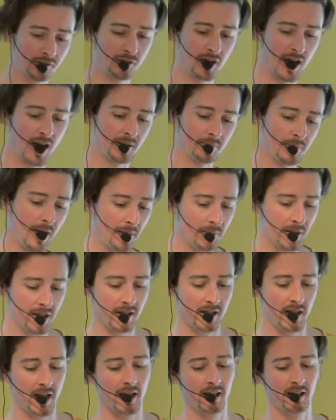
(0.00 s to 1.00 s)
so hard.
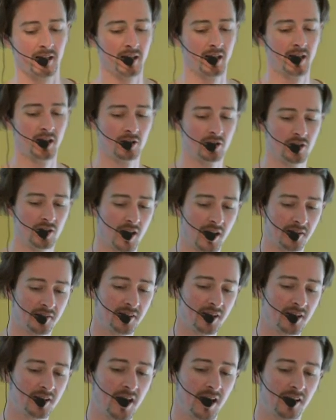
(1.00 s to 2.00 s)
Maybe like uh, you
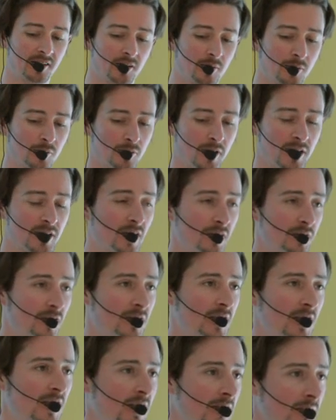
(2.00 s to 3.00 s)
just need like some
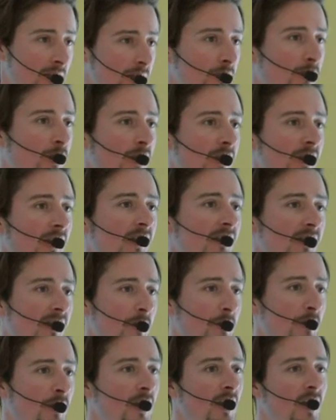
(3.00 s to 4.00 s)
creativity, put things
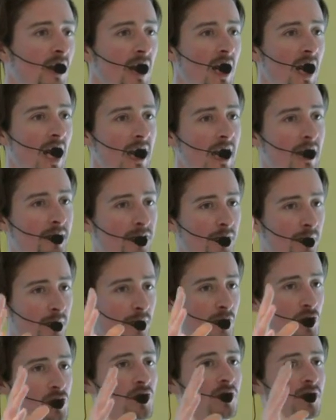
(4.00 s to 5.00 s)
simple, and have some
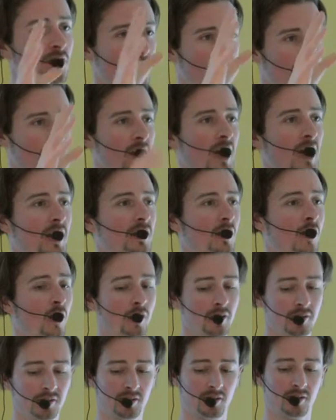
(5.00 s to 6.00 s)
vision where it
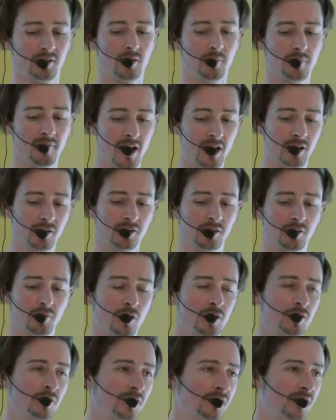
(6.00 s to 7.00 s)
goes, some values you
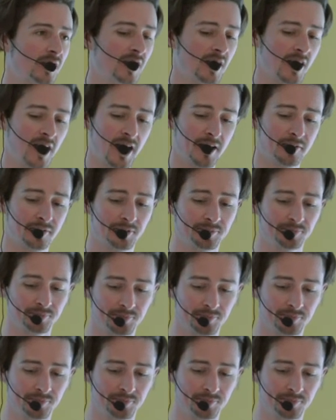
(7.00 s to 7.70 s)
want to see in life